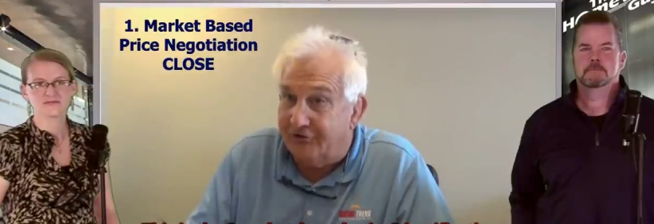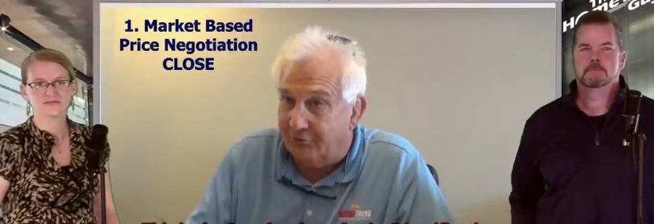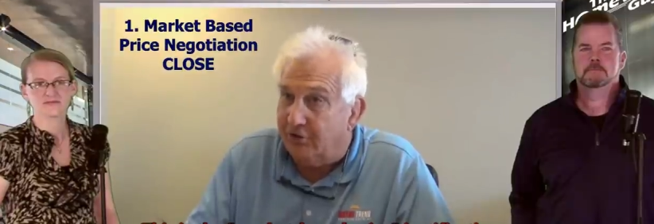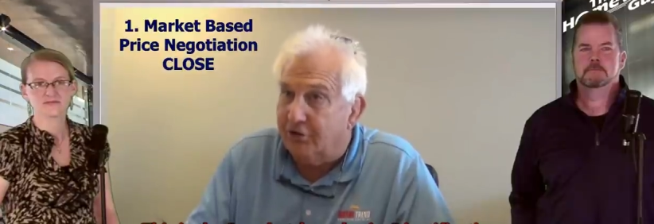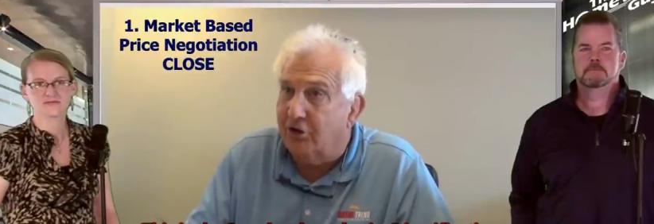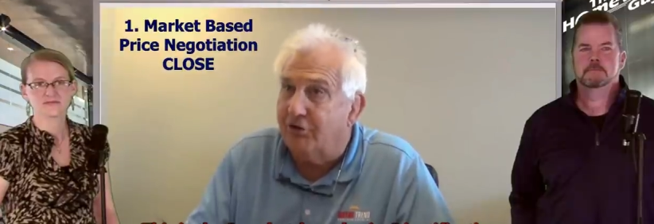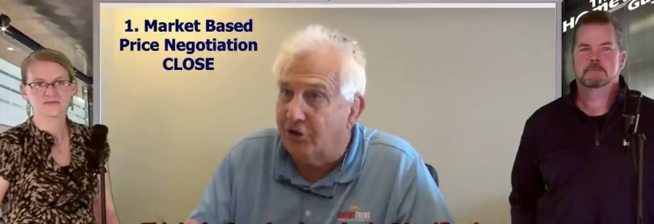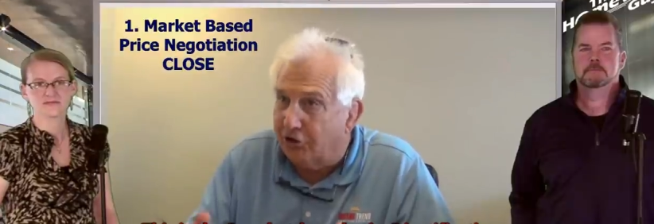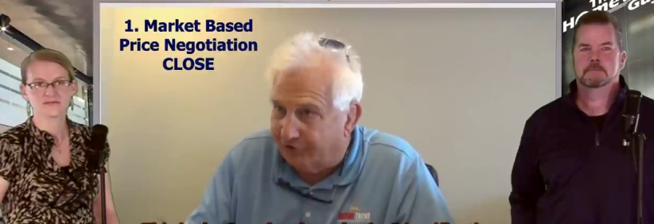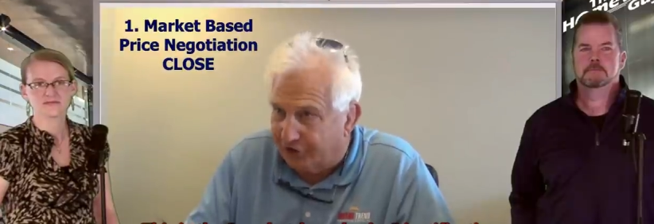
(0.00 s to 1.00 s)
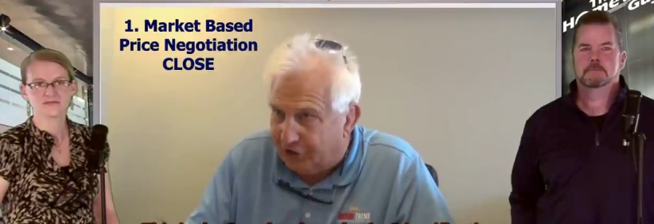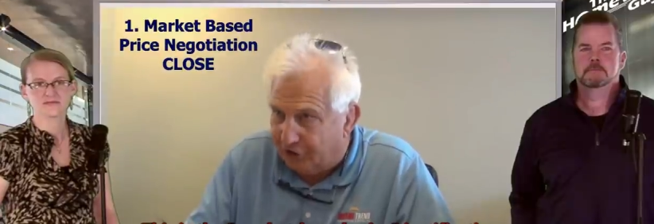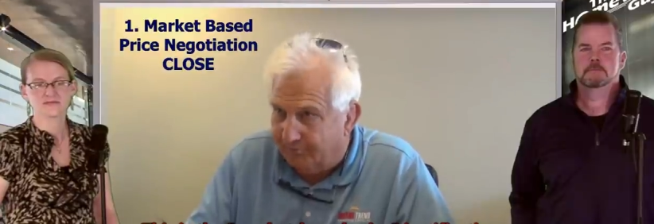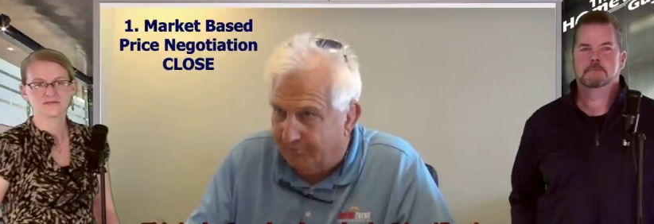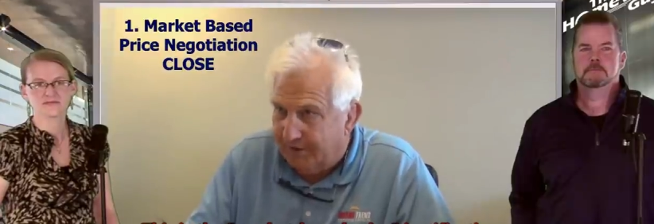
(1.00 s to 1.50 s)
Speaker 1: consumer. Good, good for
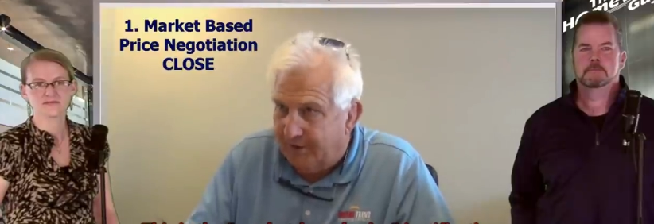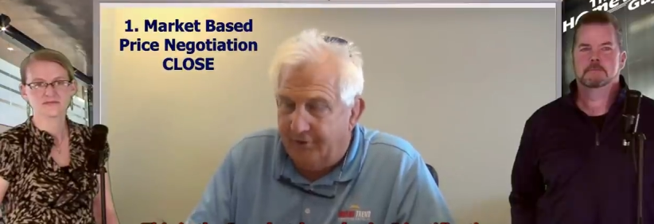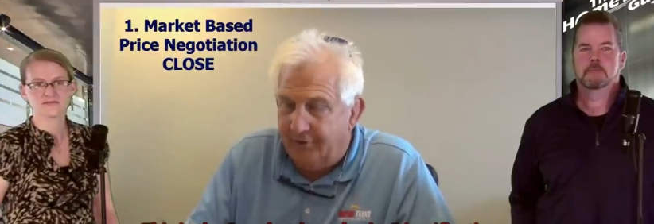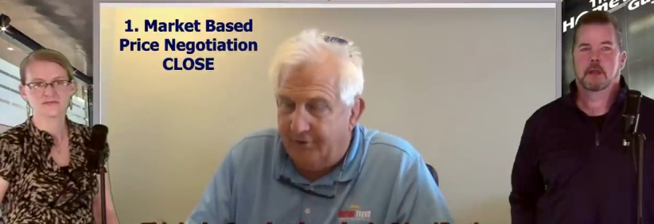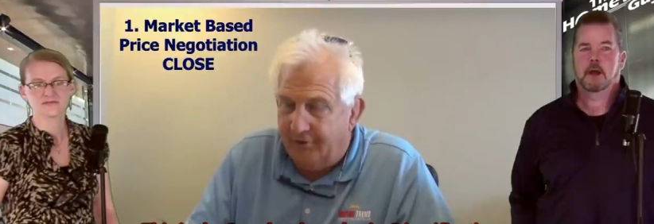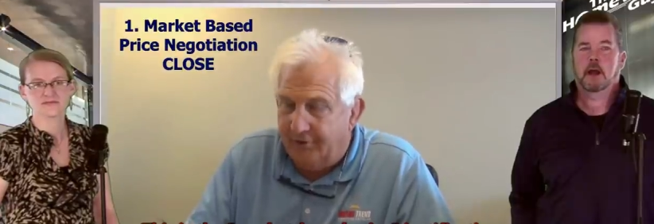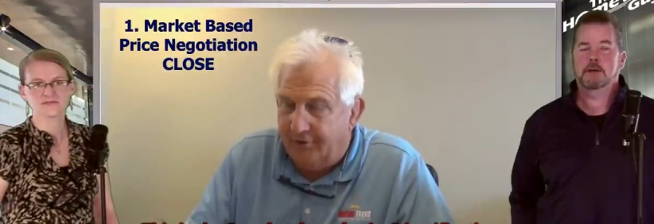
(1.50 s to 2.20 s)
you.
Speaker 2: I